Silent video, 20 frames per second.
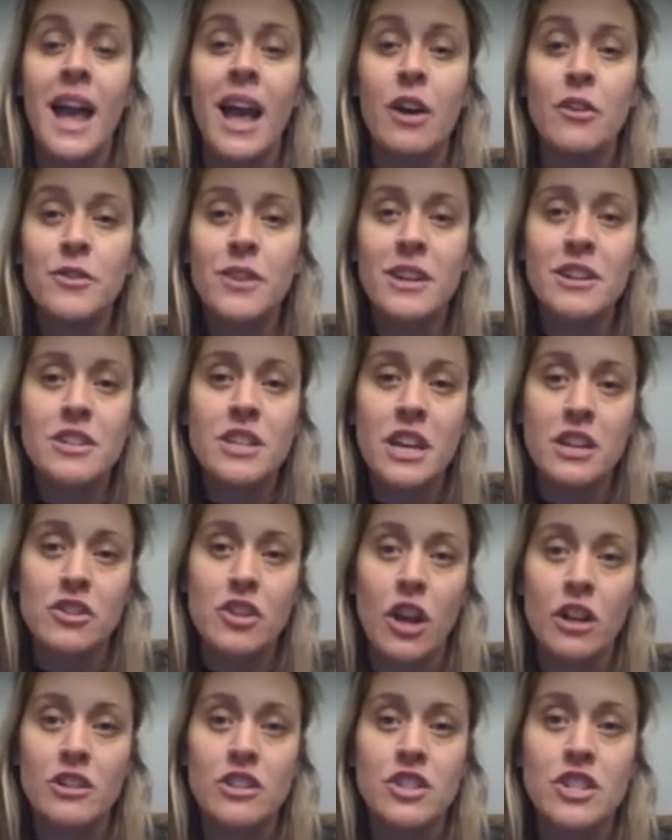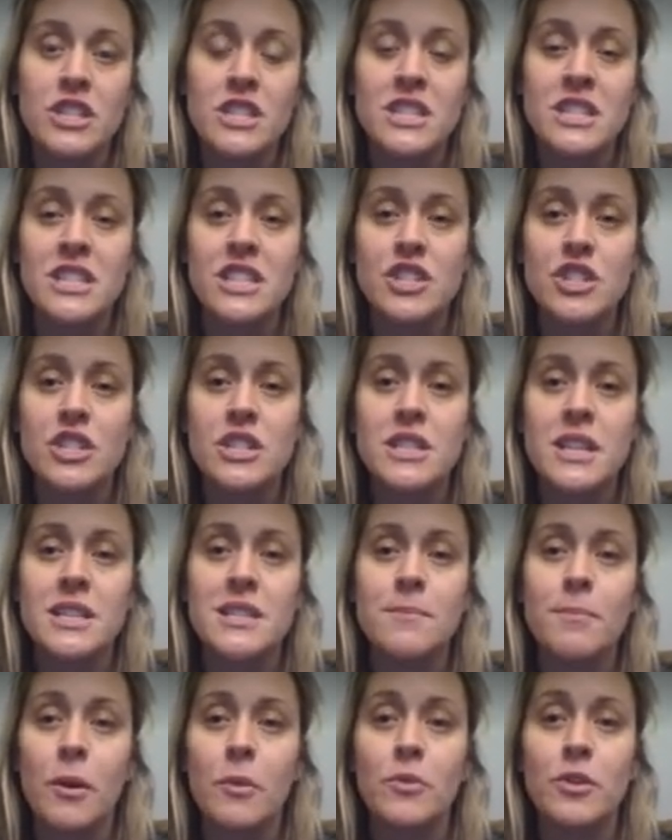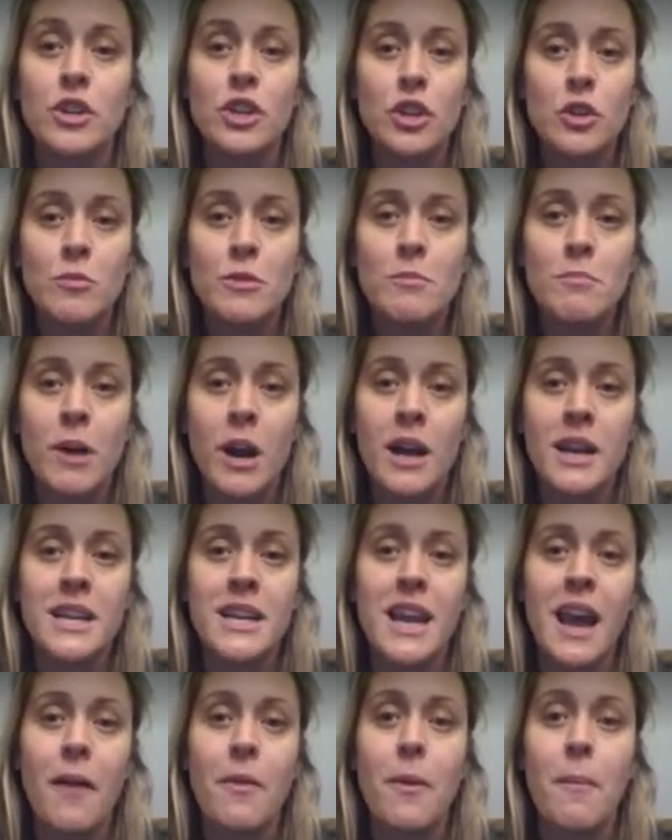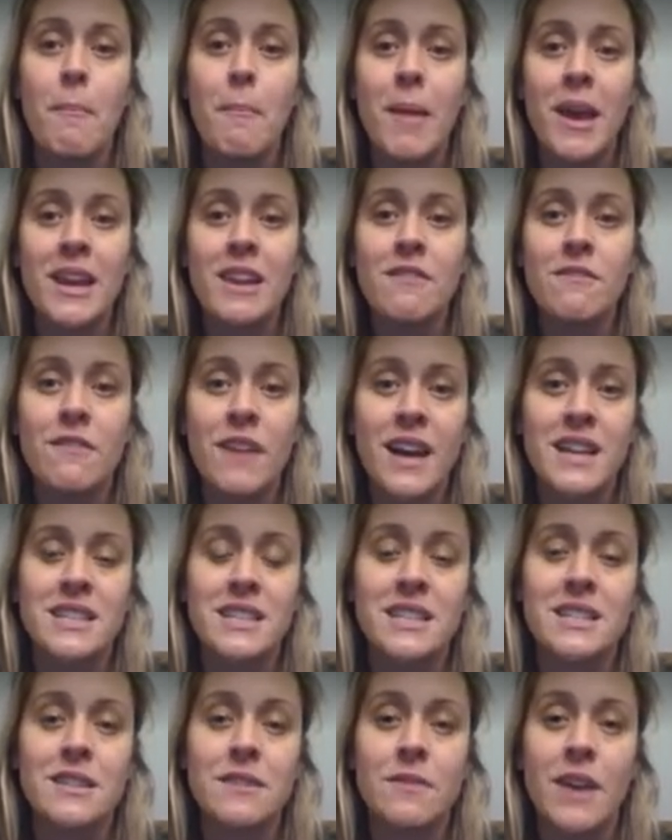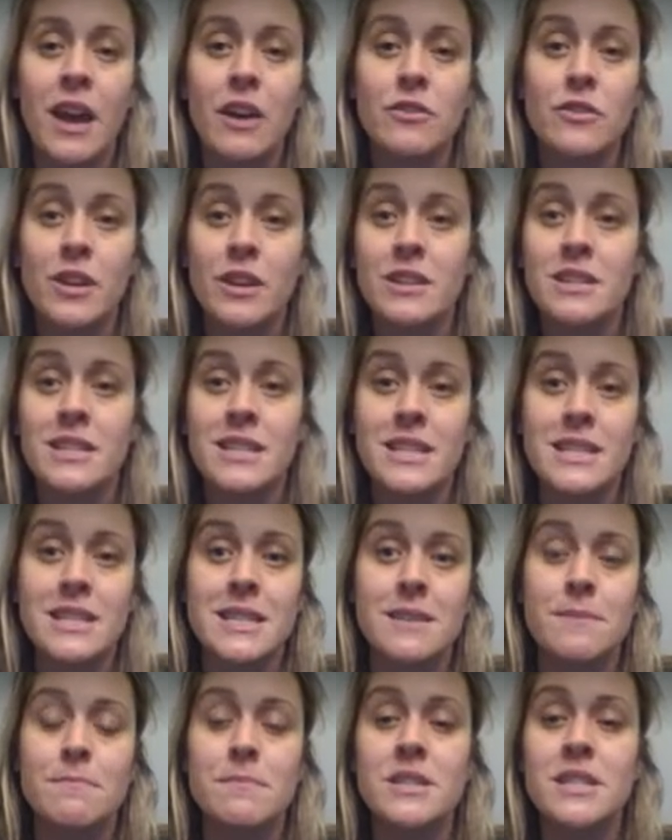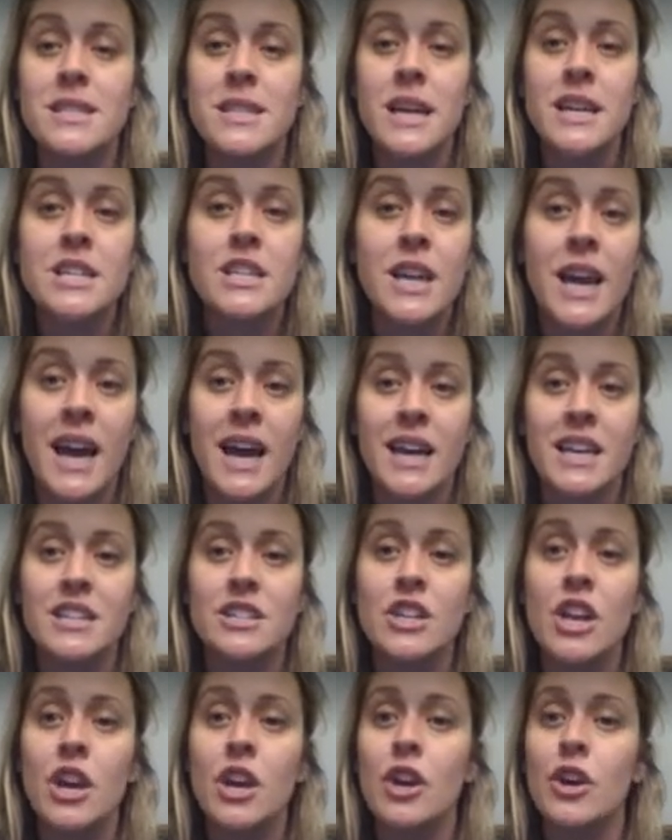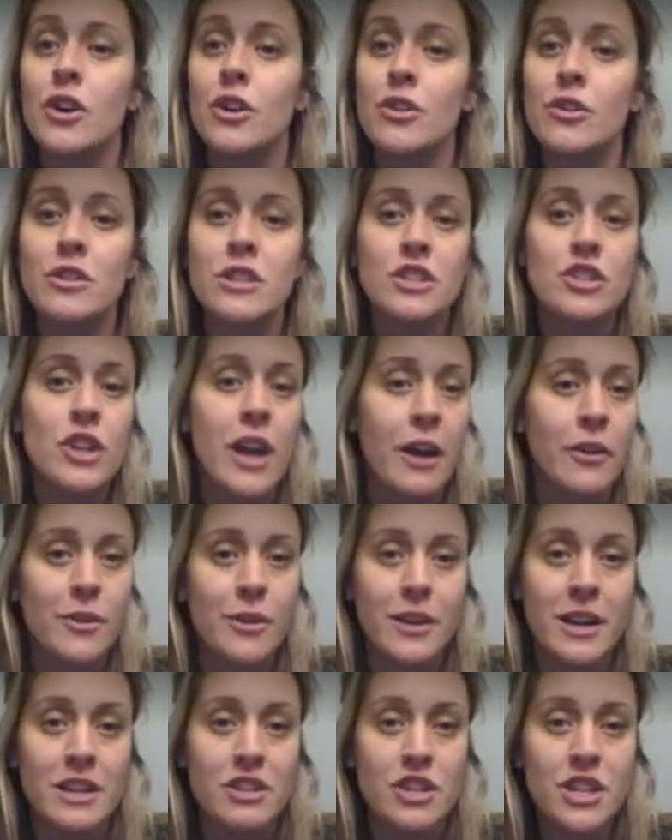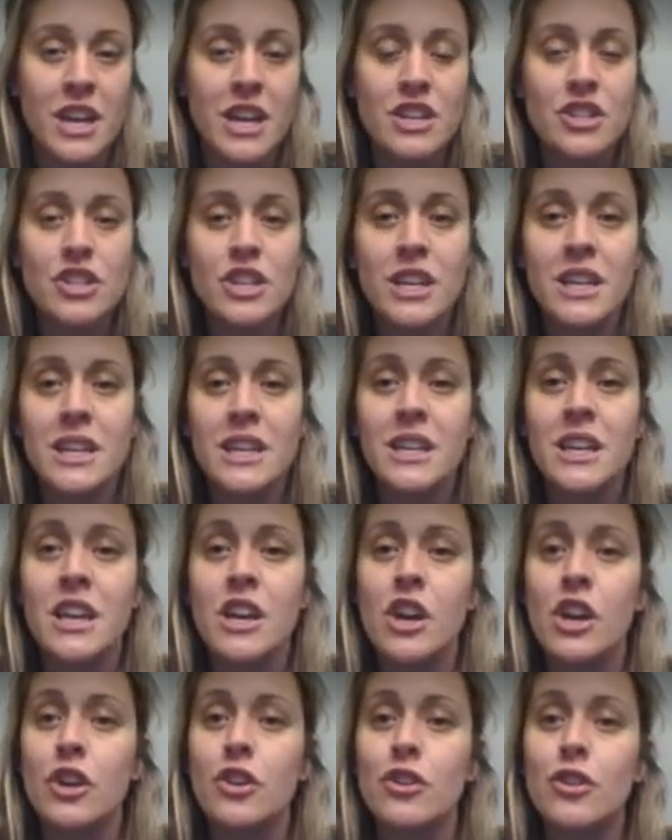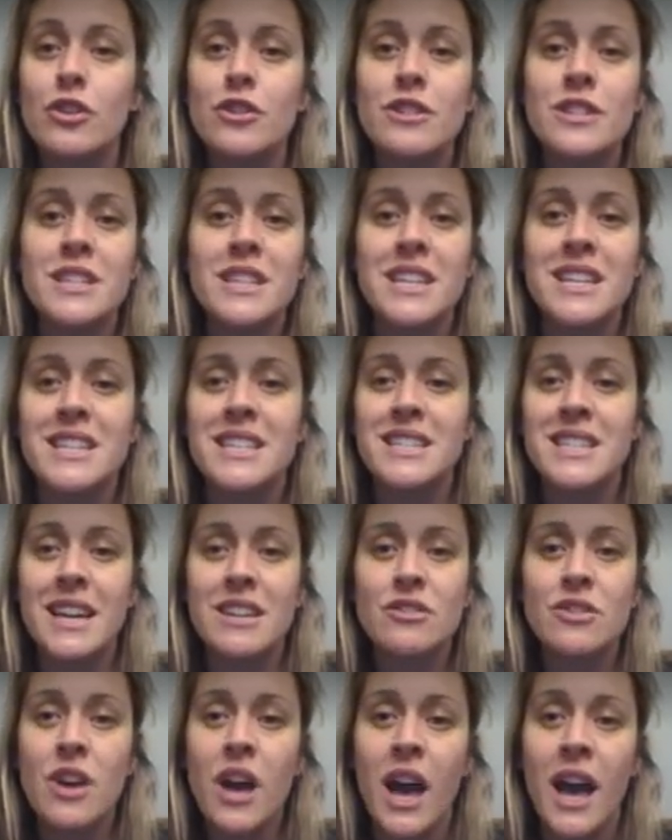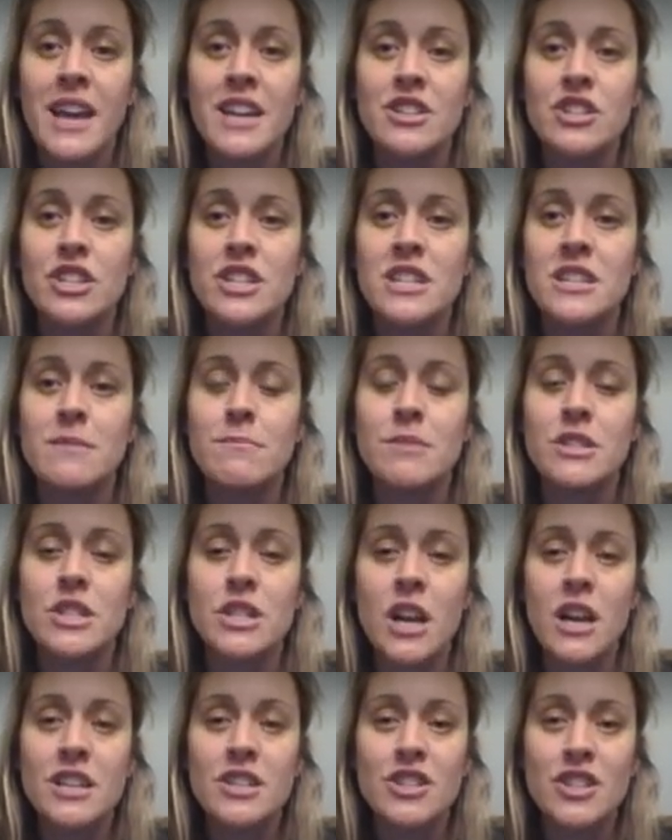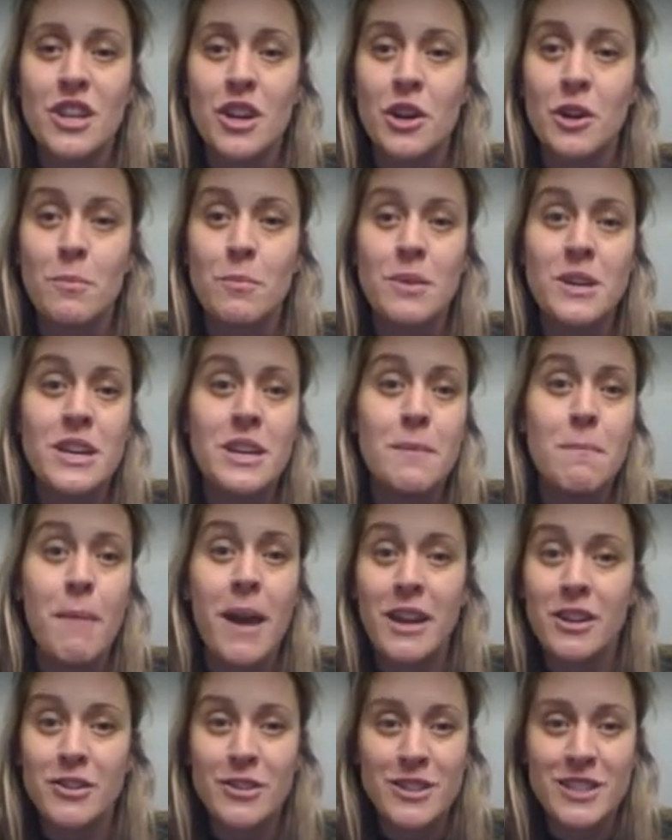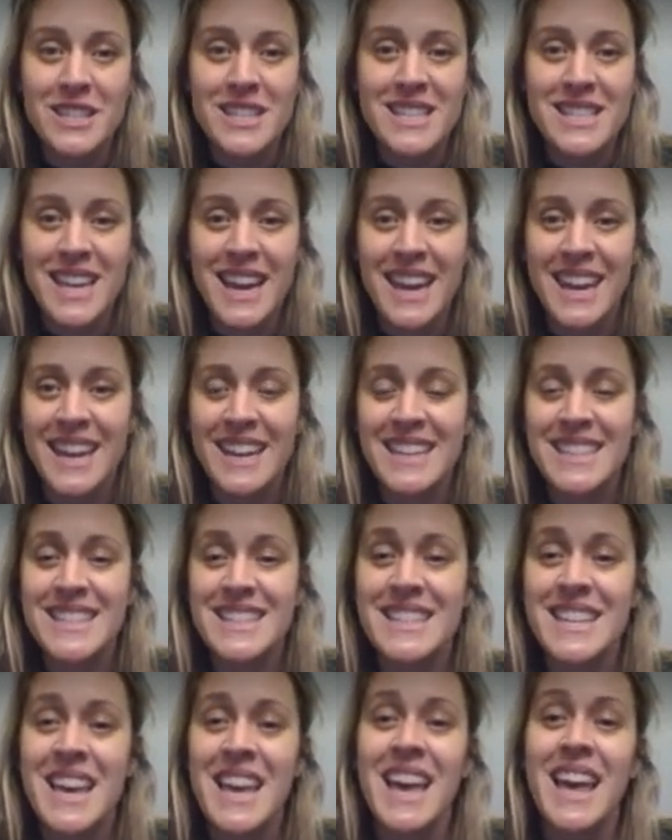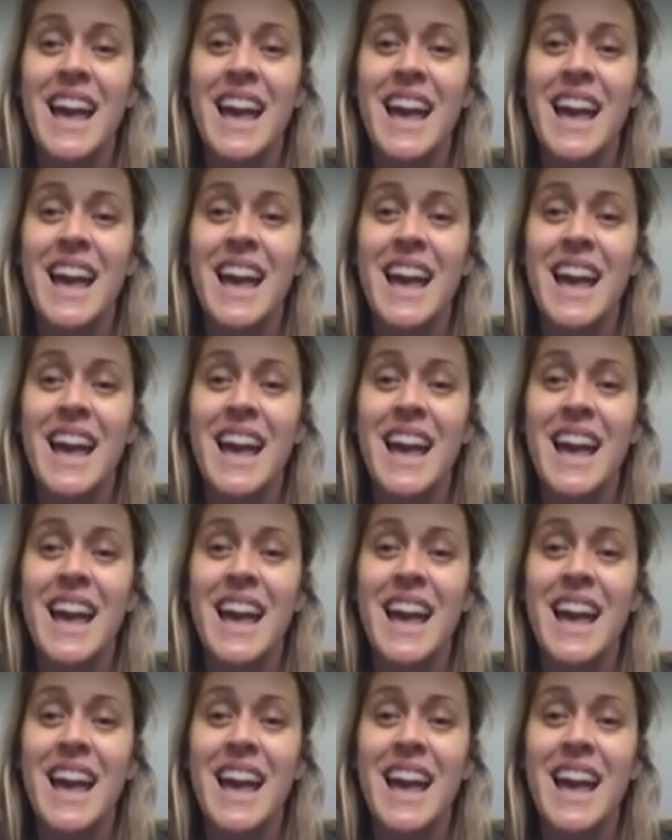Healthcare technology teaches us about the human body and the many facets of the healthcare system, such as early childhood education, nursing, dental hygiene, massage therapy, medical aesthetics.